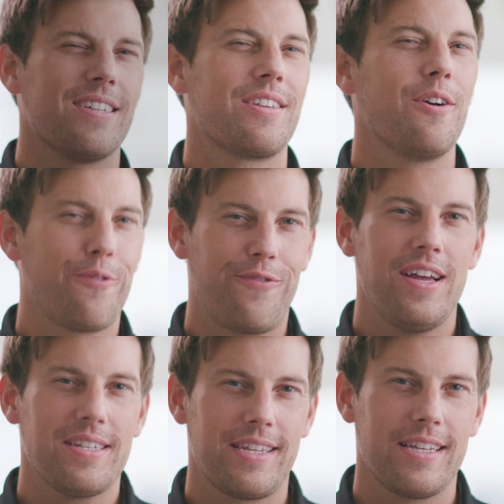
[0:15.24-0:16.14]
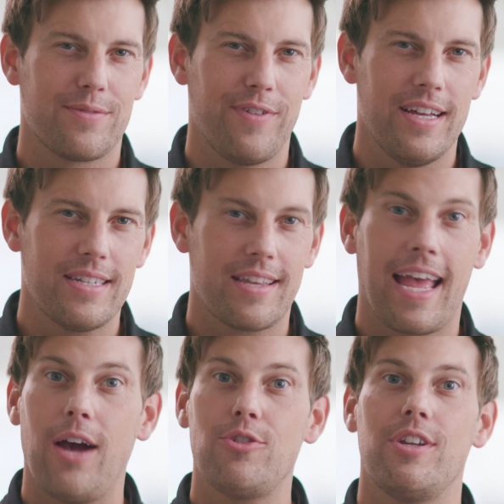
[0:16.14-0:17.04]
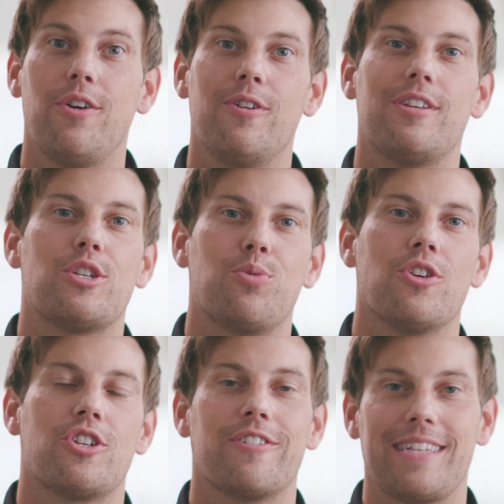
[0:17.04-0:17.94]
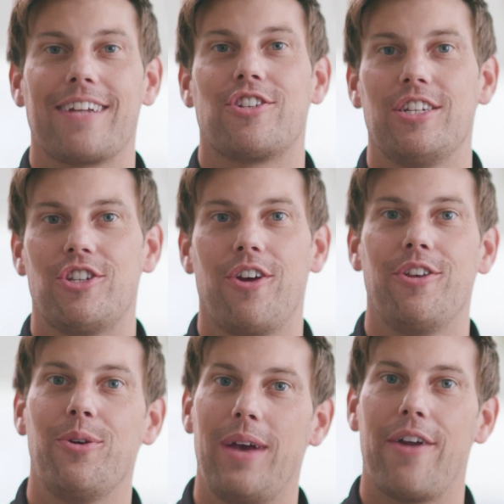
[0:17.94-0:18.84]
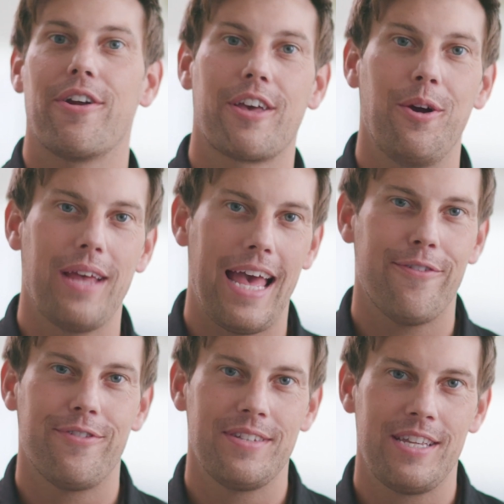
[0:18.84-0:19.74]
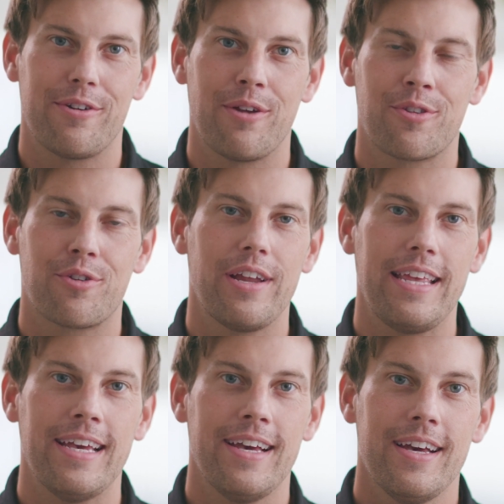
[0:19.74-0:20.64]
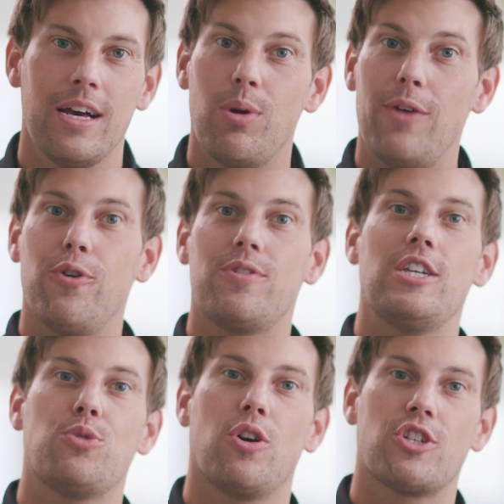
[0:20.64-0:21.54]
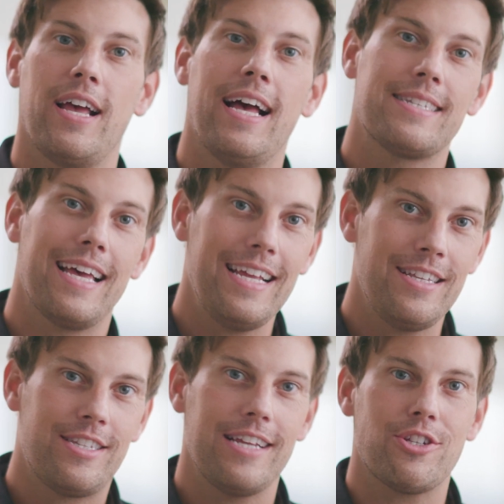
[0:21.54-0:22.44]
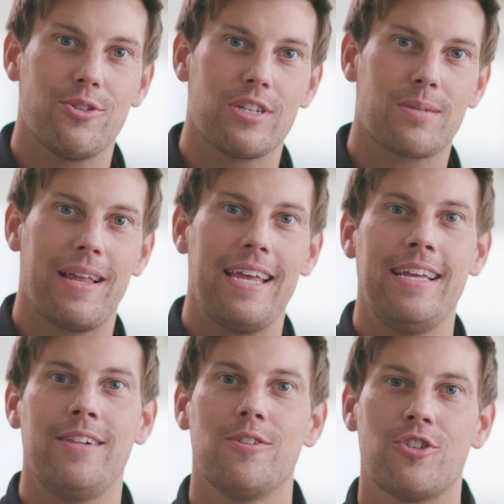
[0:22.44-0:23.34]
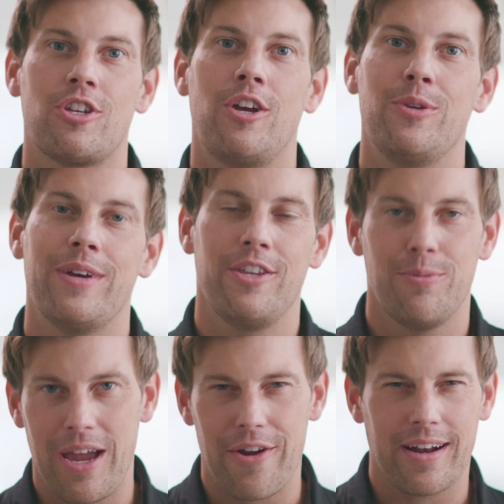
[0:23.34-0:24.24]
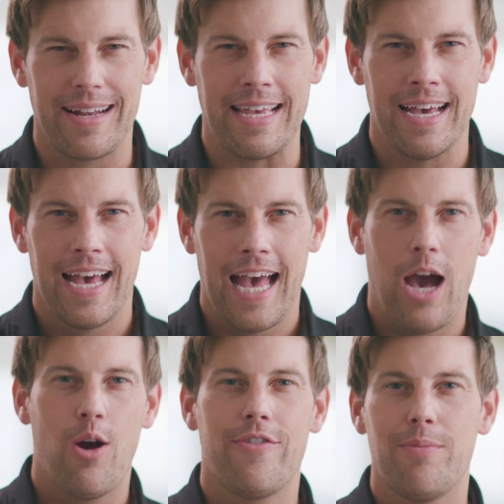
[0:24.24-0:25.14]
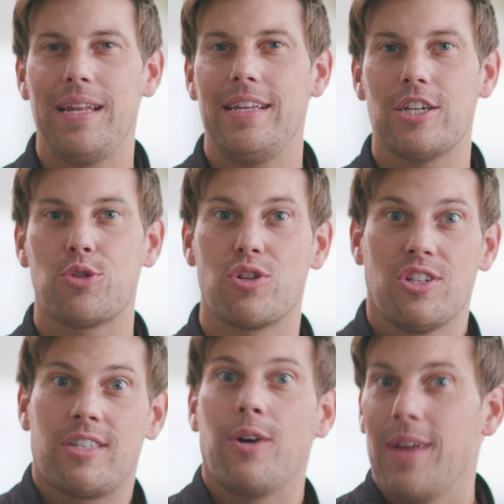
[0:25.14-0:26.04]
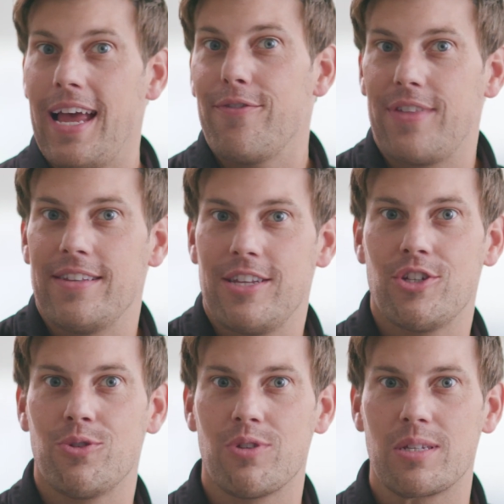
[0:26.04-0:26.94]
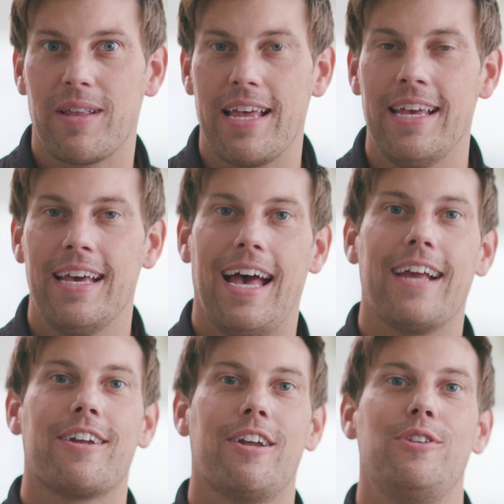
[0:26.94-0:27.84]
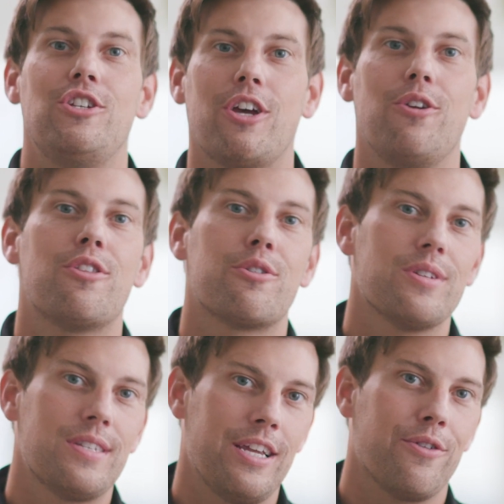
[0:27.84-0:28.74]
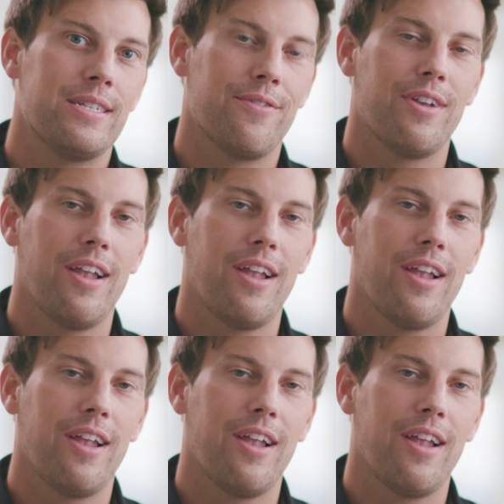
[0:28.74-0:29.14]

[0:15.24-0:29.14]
So first things first, how do you know your dishwasher is actually showing you error code F03? Well, if your dishwasher has a digital display, it will show you it numerically. However, many dishwashers don't have that digital display and can only show you through a series of